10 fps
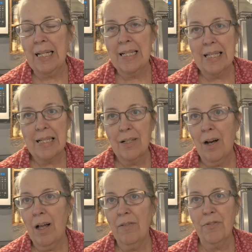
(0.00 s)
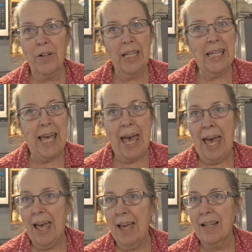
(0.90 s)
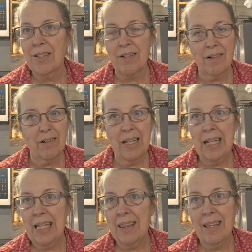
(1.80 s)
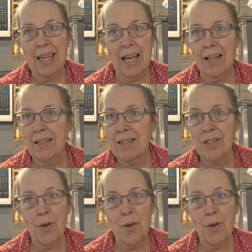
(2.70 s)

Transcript: It doesn't call for any eggs or anything else,